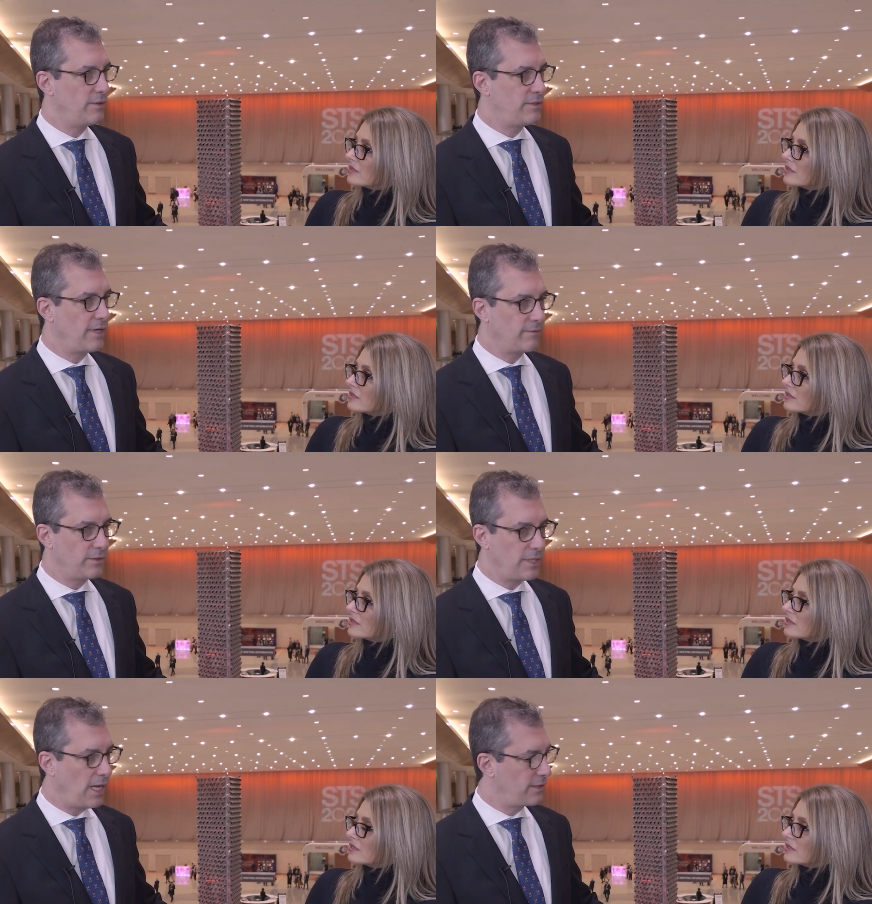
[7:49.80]

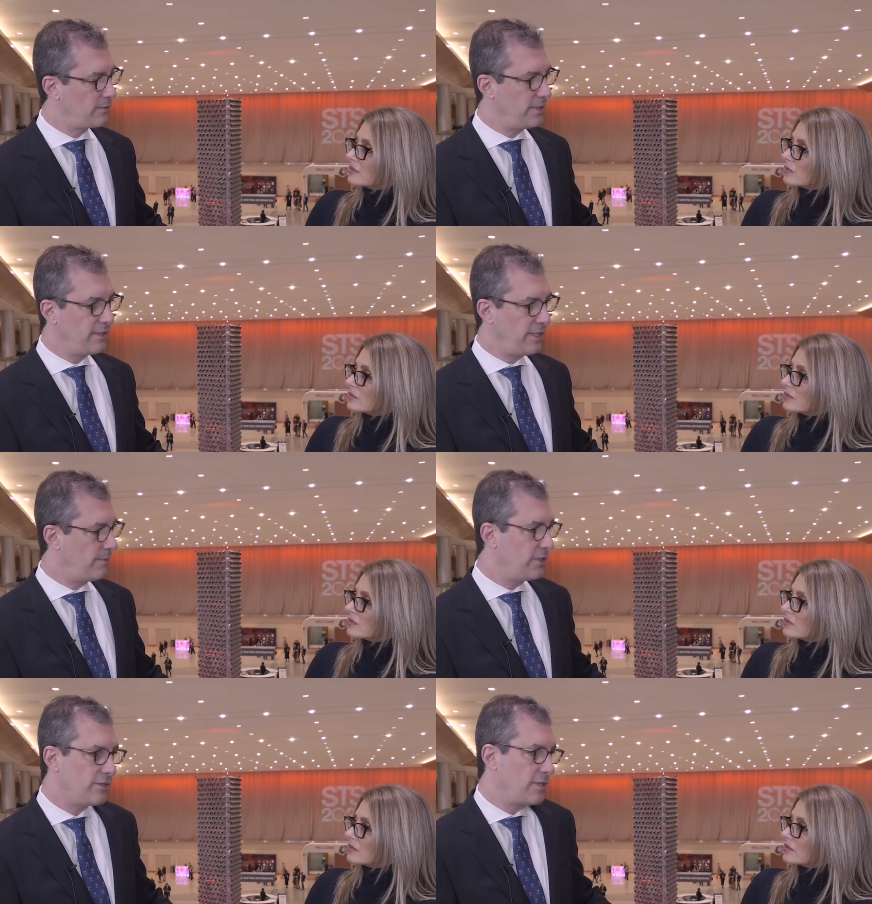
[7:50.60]
Speaker 1: several talks with the
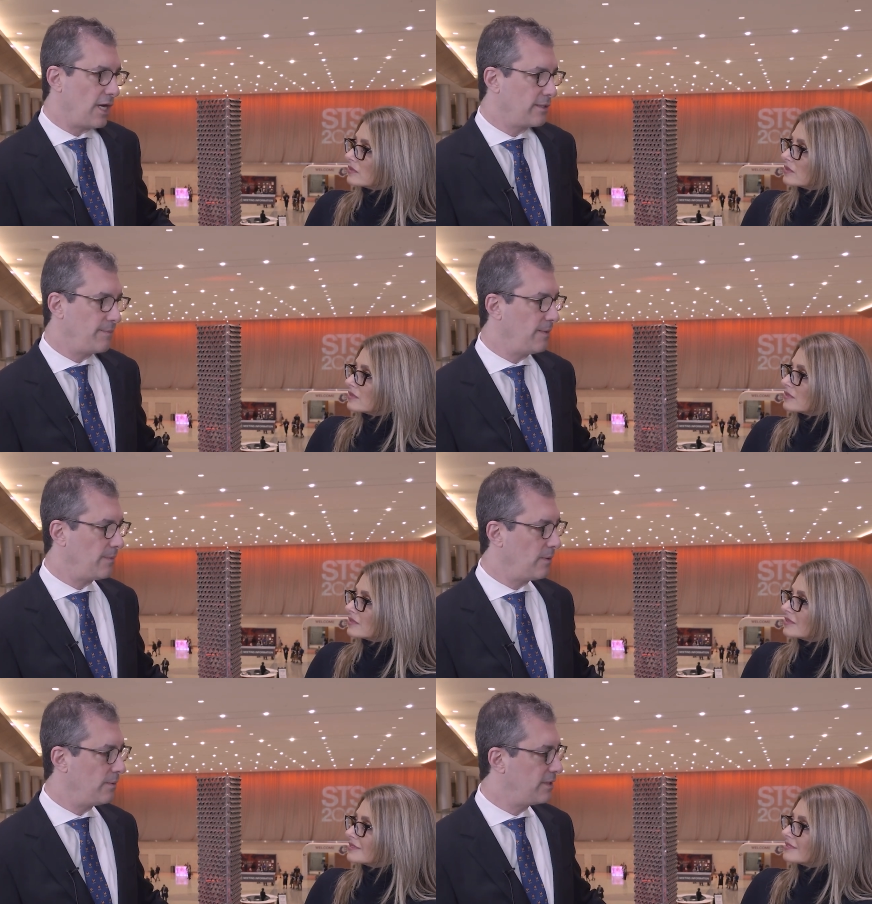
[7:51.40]
team. We just talked to
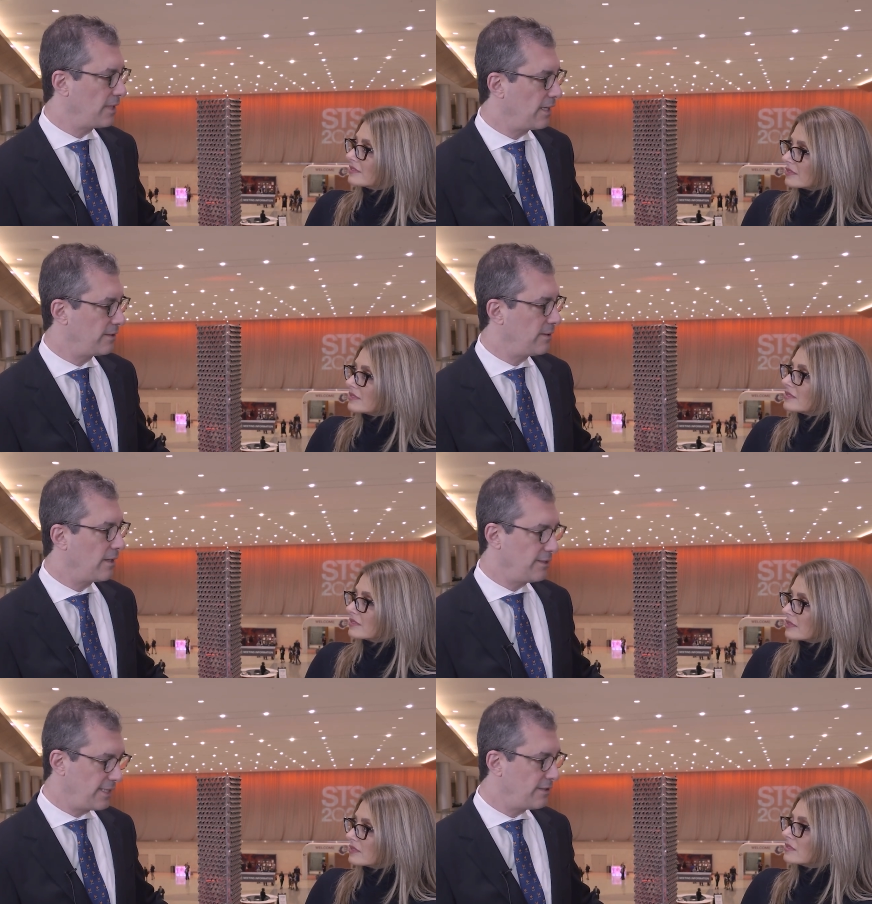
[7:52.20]
people. We've talked to
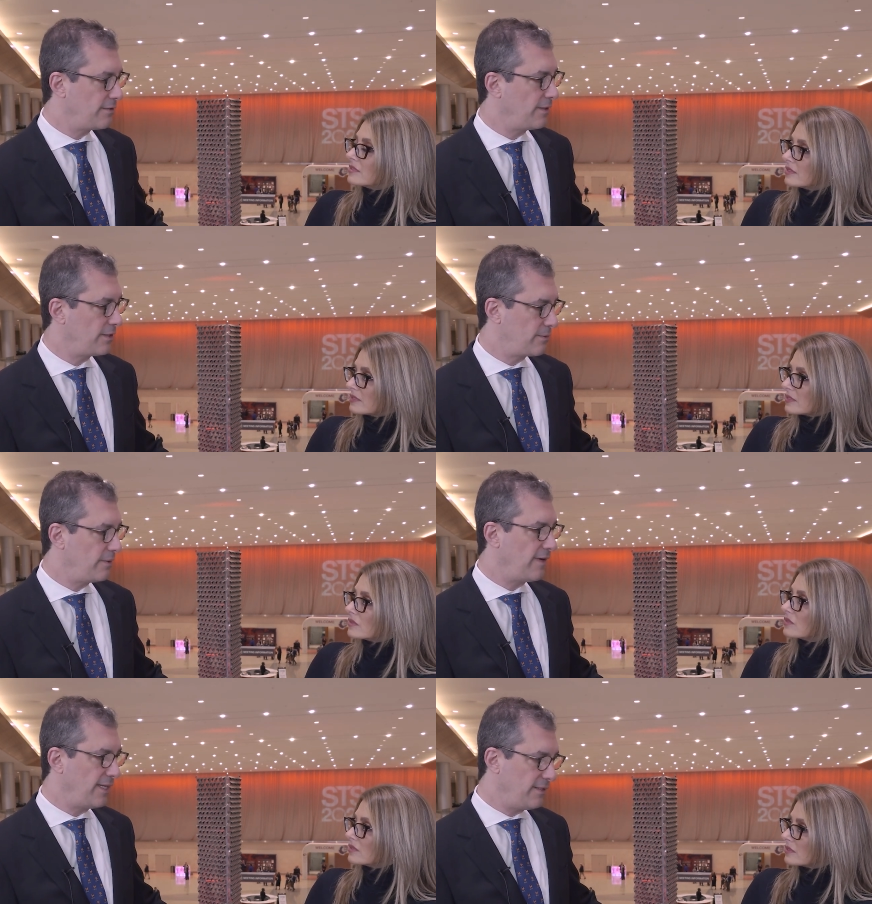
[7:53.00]
our intensivists.
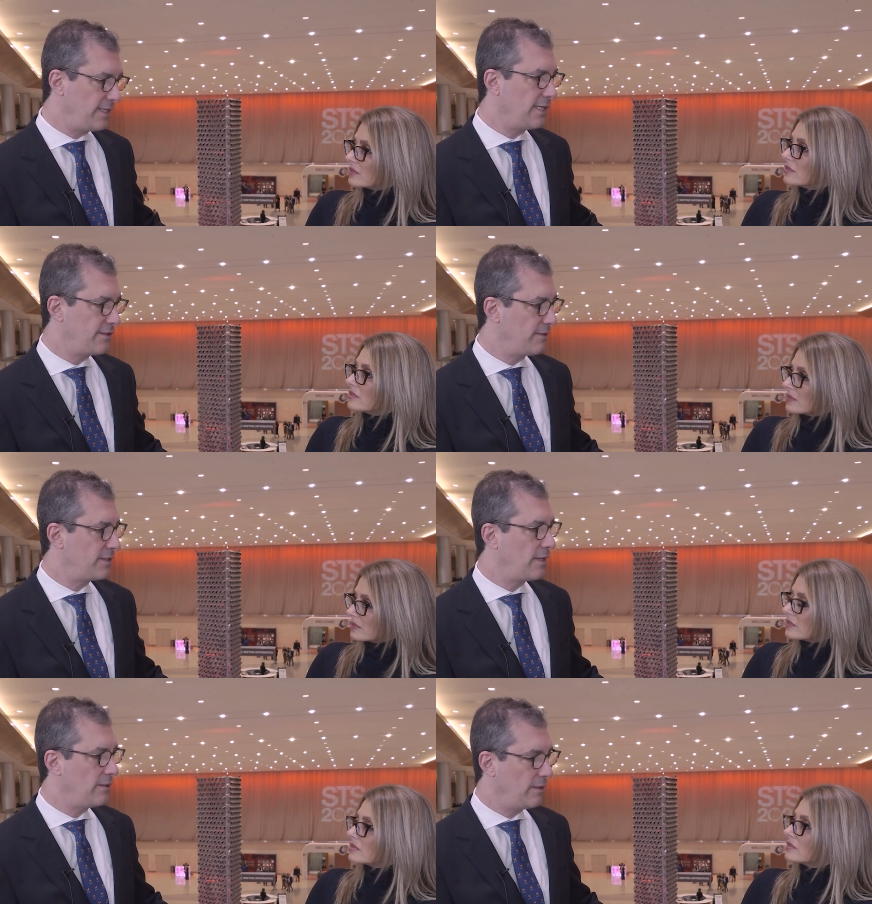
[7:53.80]
We've had
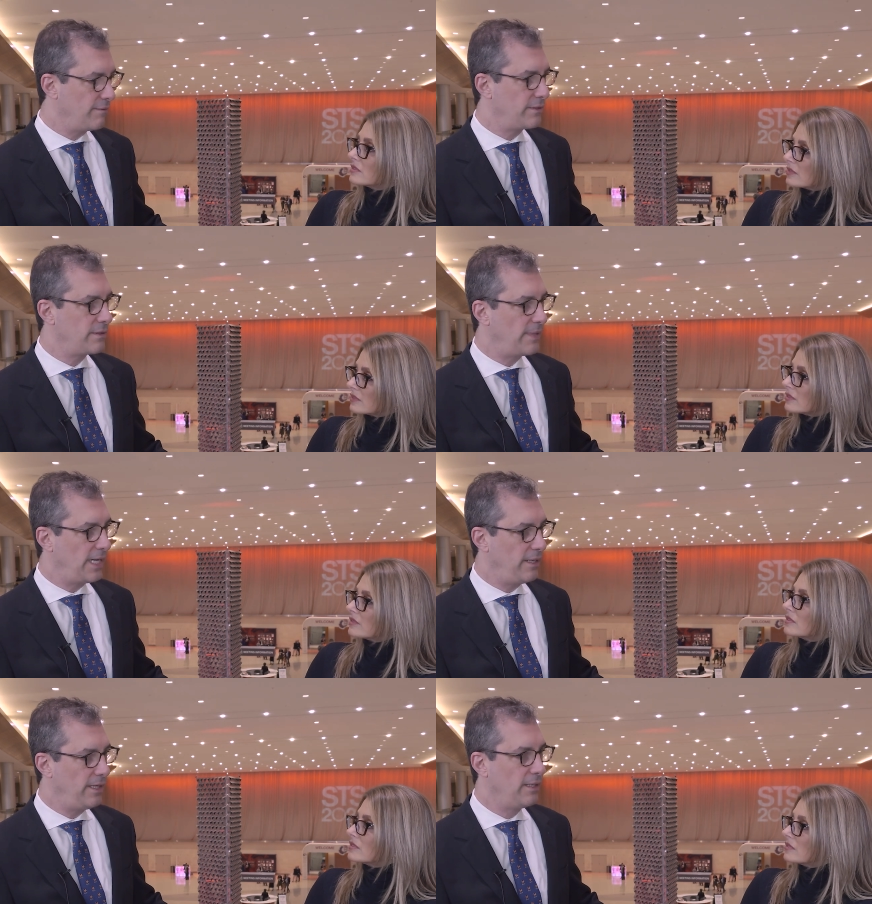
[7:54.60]
intensivists that are nervous
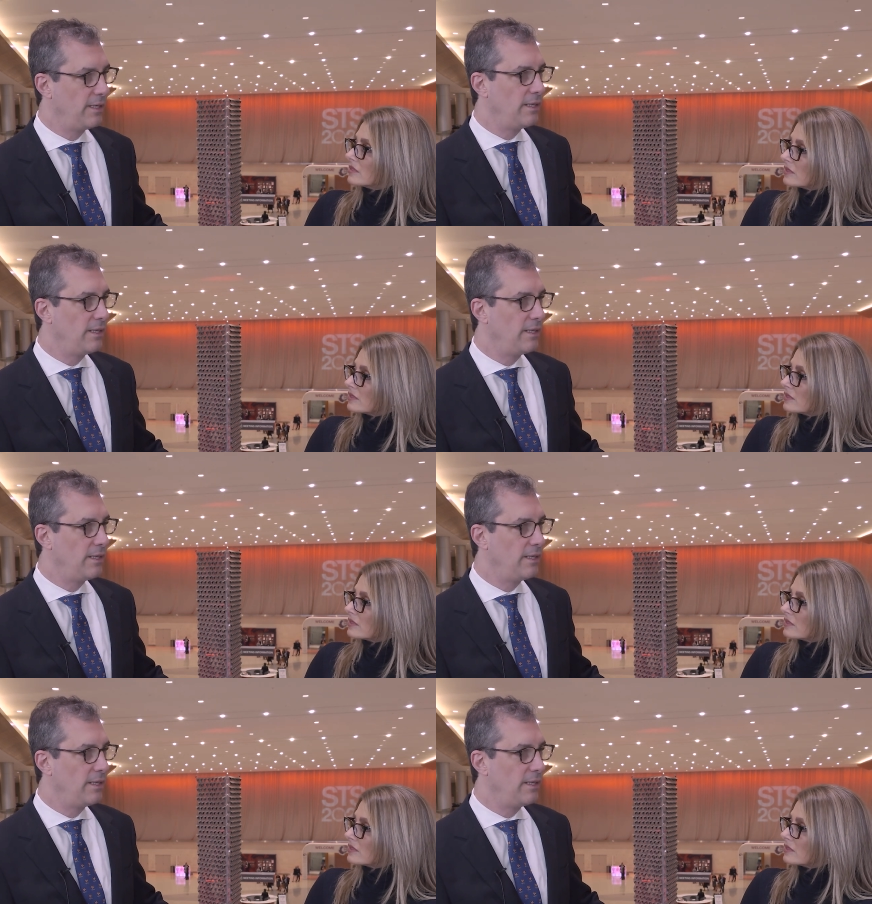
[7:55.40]
about it.